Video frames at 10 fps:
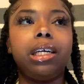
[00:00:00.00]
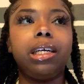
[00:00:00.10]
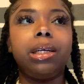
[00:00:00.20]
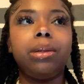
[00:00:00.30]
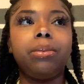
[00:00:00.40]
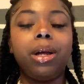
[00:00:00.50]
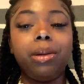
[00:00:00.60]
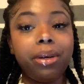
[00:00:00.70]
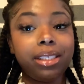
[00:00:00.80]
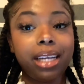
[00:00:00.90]
Um, only
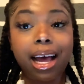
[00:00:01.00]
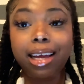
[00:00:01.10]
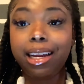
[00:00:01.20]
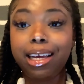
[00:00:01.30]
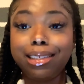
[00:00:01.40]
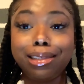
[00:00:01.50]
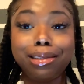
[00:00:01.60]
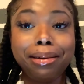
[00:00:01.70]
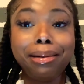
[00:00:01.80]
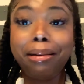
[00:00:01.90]
person I idolize is
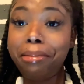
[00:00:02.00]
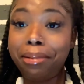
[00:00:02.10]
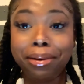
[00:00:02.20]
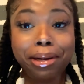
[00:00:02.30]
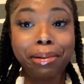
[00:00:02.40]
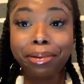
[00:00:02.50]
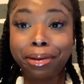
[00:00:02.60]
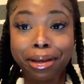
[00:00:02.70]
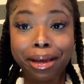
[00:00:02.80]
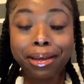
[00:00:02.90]
the Lord,
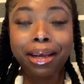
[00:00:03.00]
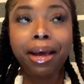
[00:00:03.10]
okay?